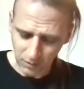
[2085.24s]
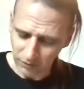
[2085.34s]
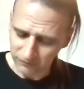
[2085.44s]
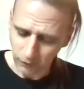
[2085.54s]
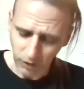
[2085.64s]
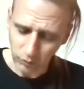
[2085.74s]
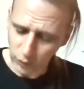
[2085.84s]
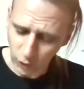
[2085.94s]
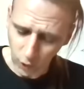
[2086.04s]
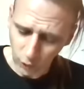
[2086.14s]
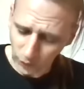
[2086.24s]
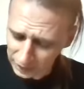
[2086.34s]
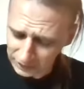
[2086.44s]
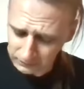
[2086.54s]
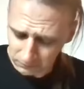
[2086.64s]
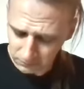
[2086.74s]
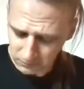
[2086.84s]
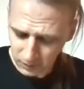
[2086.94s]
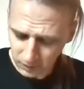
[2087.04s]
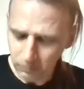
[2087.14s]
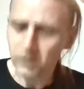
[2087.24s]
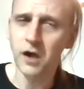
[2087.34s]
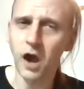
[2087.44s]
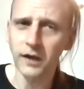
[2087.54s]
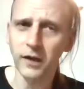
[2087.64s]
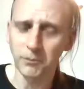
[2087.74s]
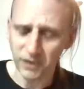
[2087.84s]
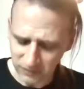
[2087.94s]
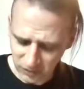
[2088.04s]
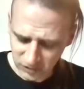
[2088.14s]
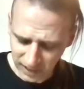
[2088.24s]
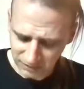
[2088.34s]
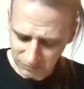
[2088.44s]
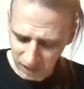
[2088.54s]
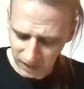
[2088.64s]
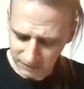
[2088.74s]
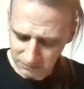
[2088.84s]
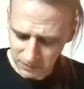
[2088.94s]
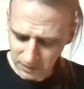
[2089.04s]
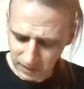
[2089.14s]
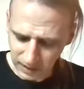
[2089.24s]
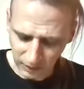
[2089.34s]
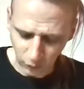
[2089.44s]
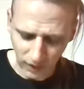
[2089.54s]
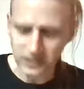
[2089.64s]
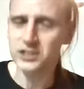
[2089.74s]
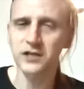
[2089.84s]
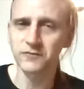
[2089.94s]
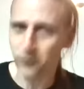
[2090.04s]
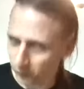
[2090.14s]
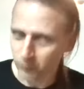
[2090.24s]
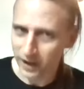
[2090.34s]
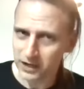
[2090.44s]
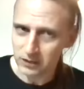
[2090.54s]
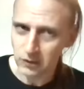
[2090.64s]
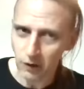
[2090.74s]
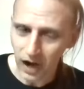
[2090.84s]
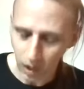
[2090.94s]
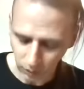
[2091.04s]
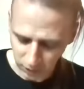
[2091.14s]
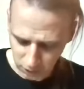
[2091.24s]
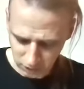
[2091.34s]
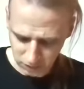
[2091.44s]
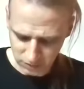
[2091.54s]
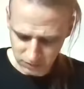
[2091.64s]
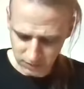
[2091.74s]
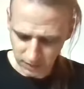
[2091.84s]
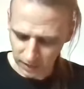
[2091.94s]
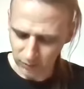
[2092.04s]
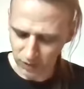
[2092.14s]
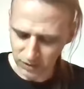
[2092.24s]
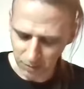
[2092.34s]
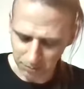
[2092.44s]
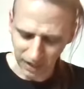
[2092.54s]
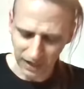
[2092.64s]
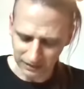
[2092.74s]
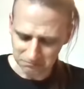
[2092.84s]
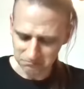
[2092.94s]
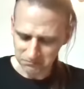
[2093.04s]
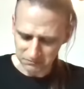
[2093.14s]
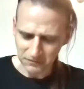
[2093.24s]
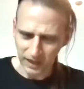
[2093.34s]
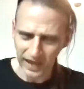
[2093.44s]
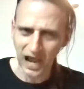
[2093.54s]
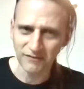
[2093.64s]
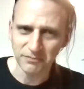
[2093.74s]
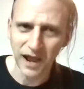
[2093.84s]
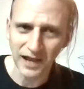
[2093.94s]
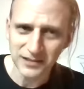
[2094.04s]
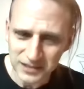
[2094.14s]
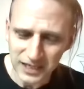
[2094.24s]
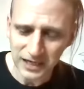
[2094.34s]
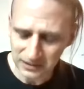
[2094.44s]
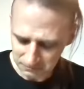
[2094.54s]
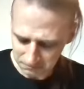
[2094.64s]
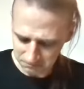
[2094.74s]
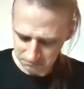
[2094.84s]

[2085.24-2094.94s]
Before it was all right, we got up at the same time and quested for regular hours and went to bed at 10:30.